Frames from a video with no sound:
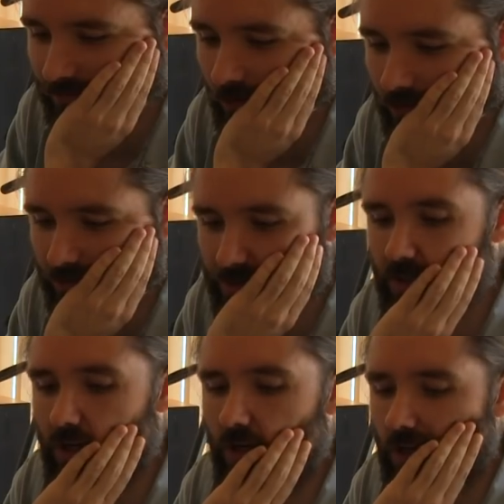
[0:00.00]
to
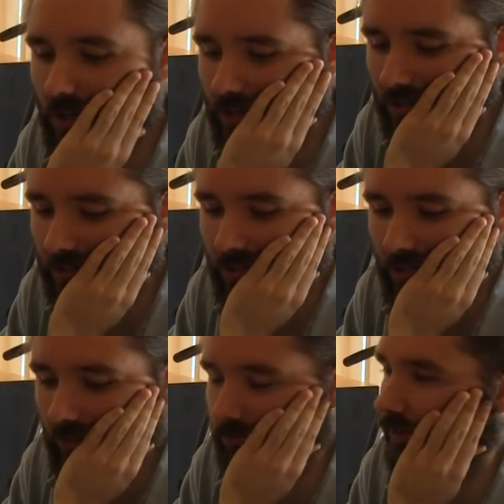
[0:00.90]
focus on
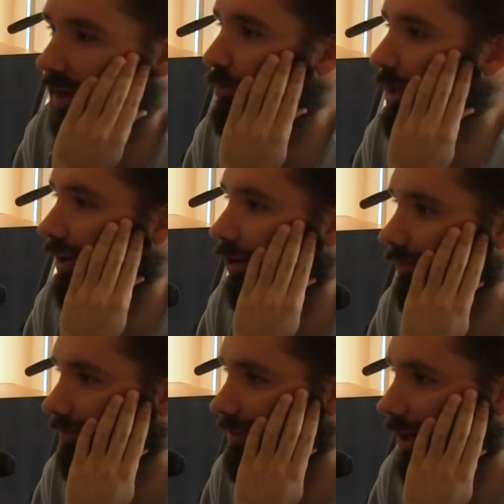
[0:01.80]
a fair bit
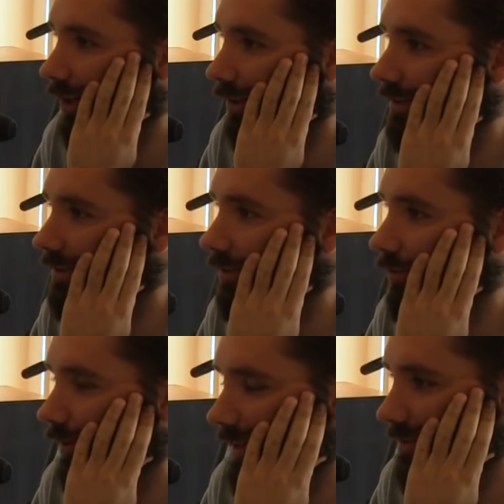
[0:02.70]
of Doug's
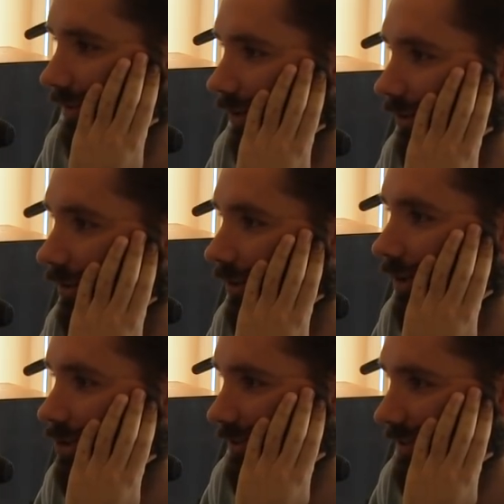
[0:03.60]
research.
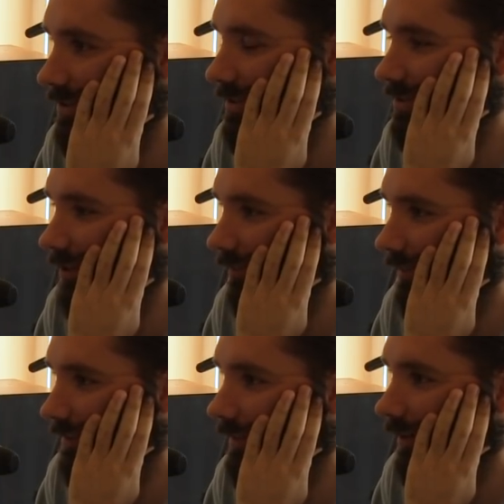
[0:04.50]
So this is the stuff
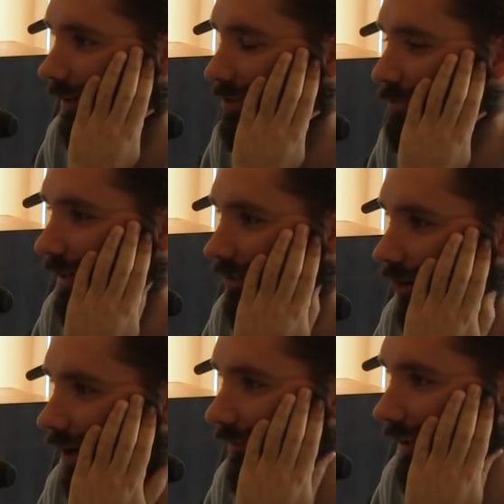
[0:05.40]
that Doug has been
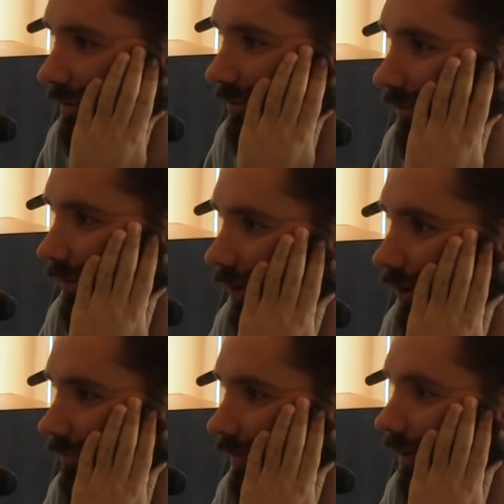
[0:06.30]
diving into
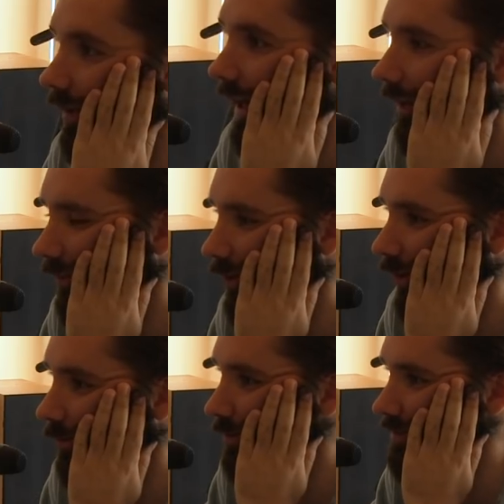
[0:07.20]
over how
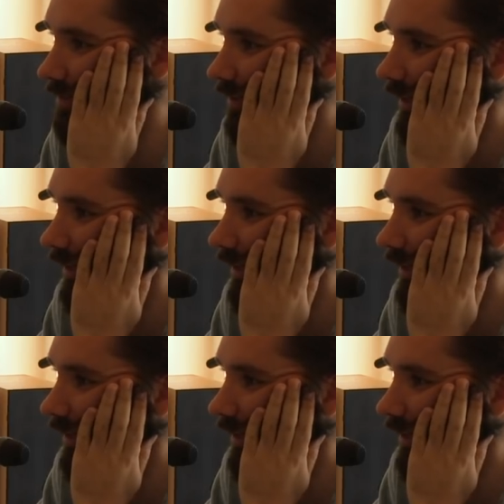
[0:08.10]
long? What's